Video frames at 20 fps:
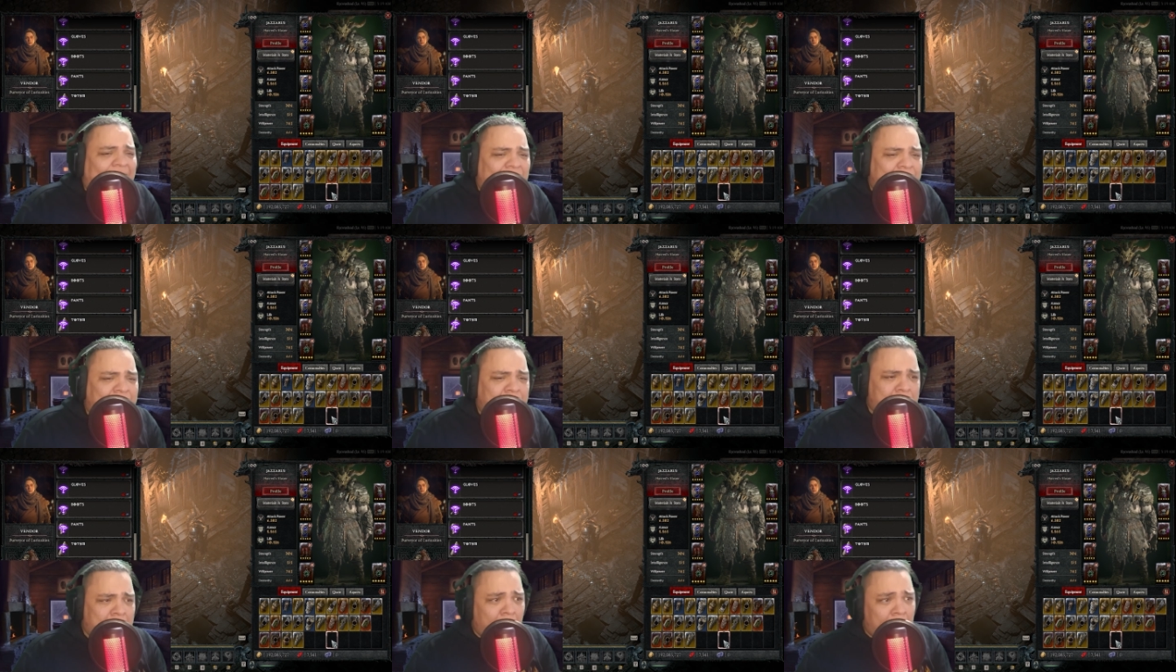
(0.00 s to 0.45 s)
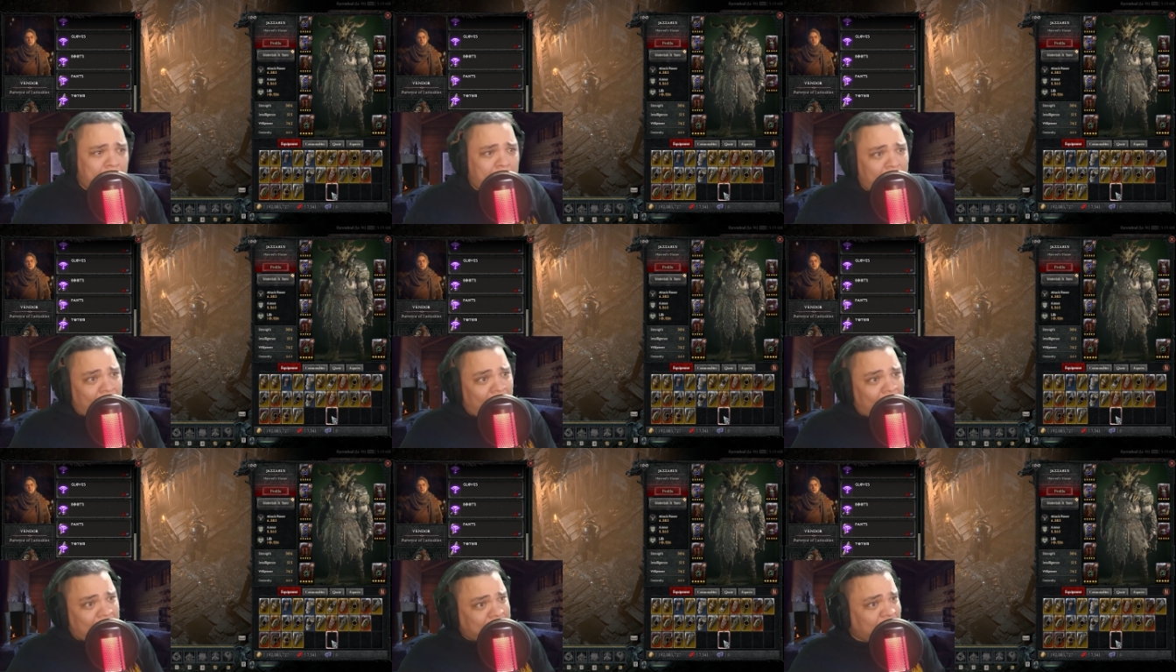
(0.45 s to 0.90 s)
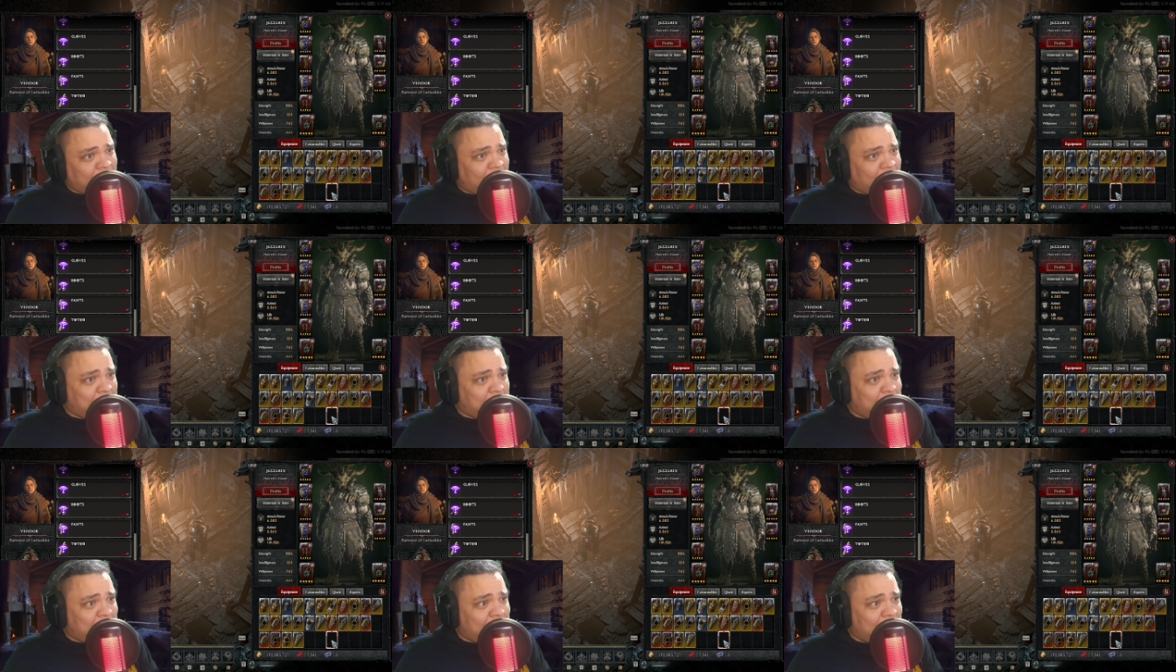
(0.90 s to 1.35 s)
And remember, as the
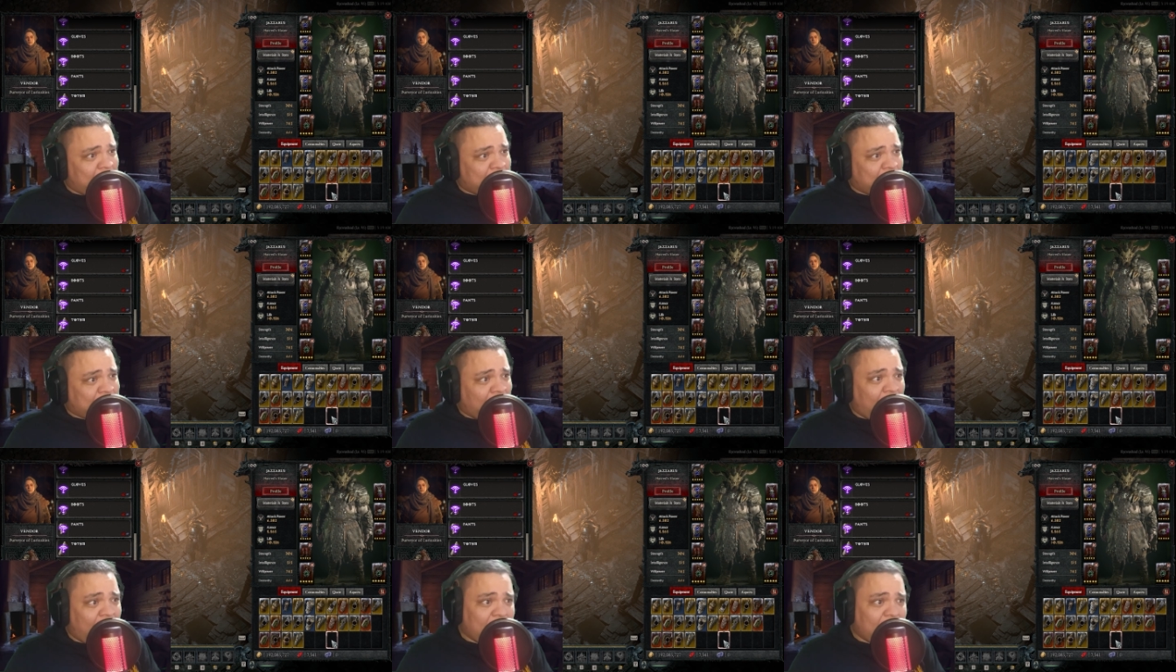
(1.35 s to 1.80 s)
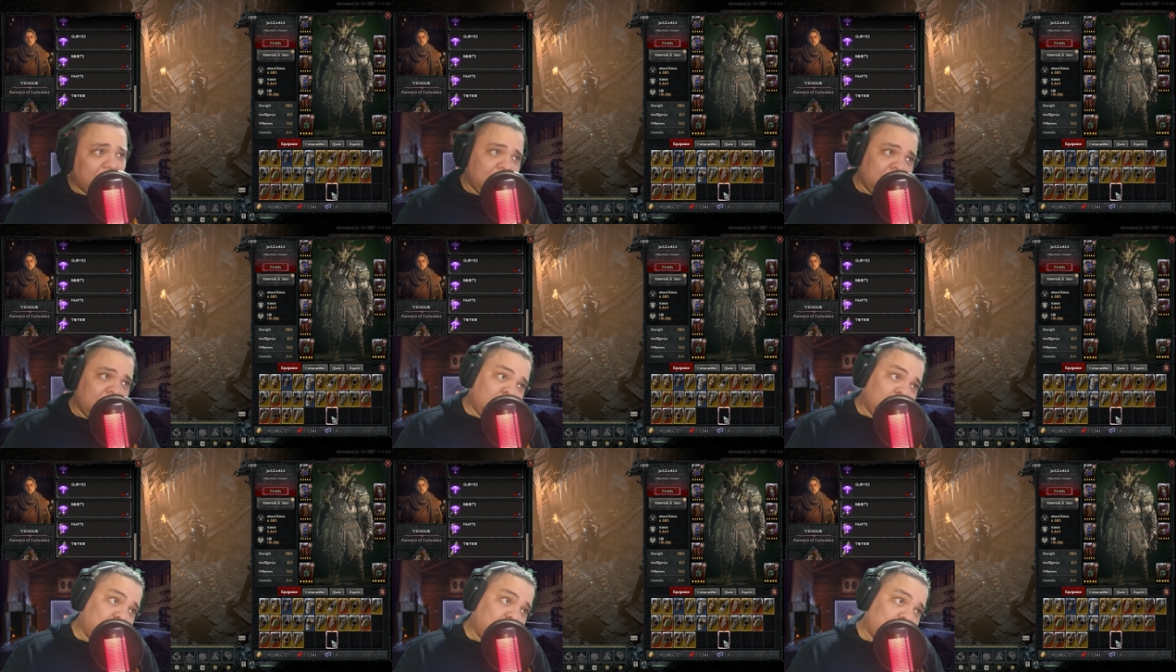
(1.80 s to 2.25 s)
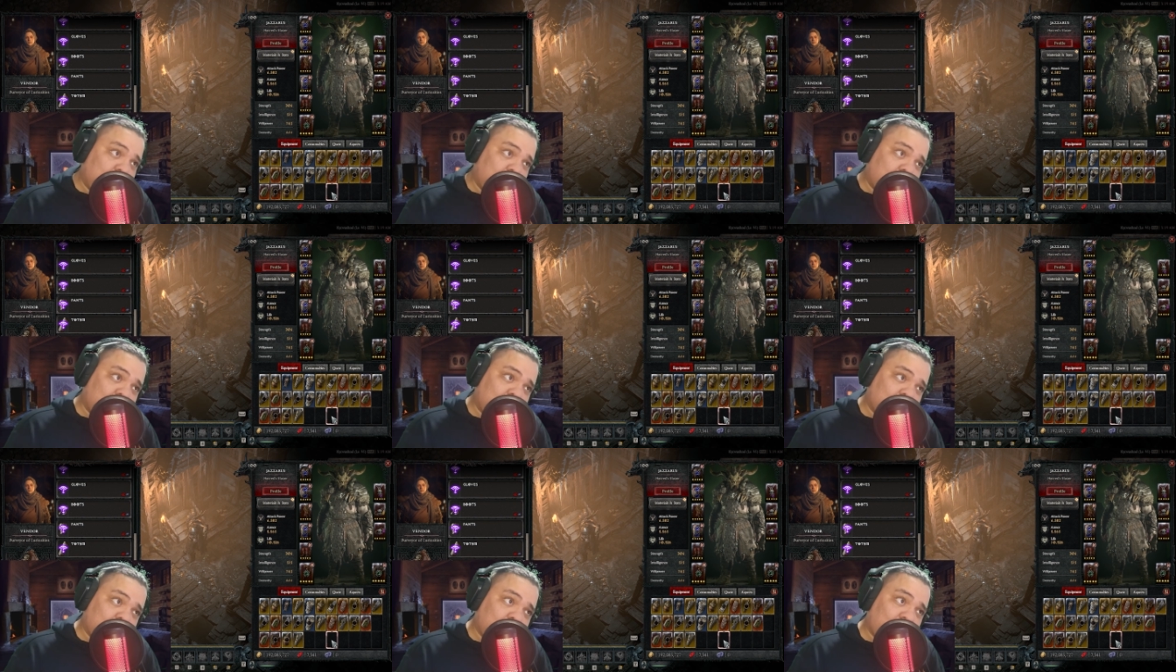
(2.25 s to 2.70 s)
great Bill Hicks said, this is
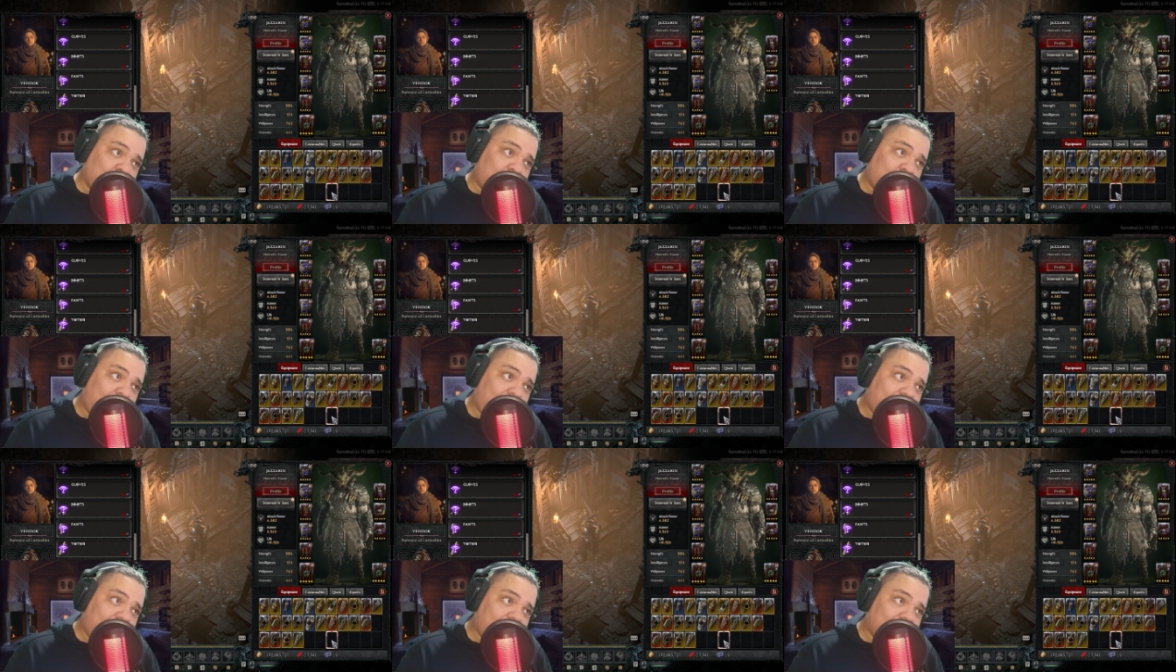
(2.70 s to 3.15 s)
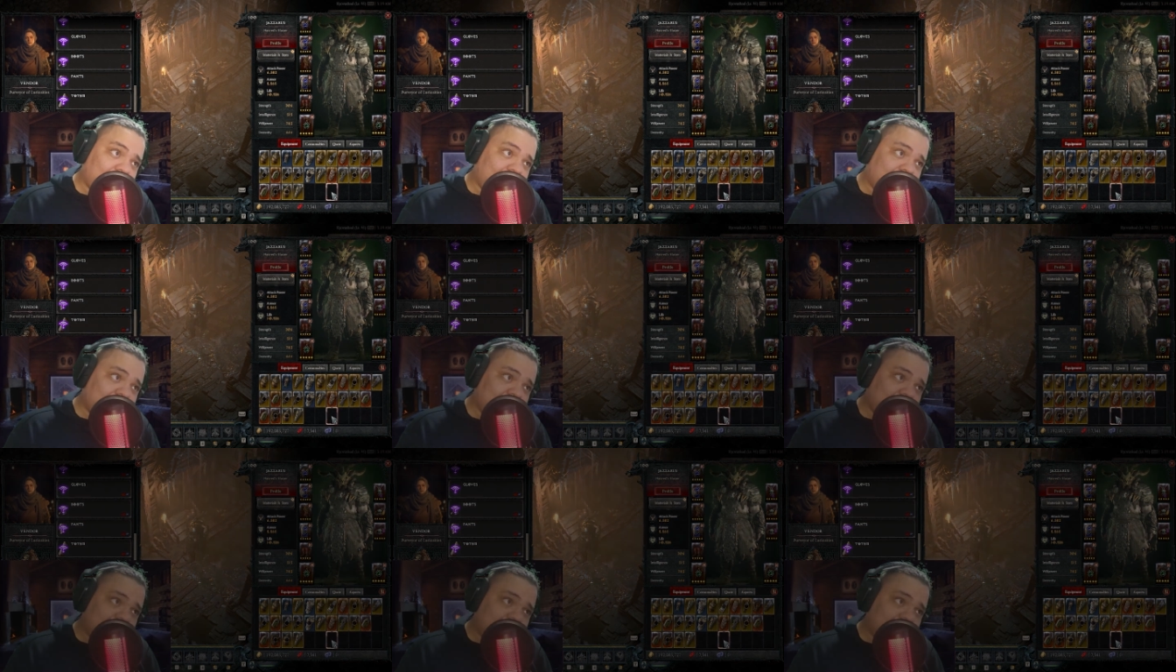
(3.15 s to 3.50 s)
just alright.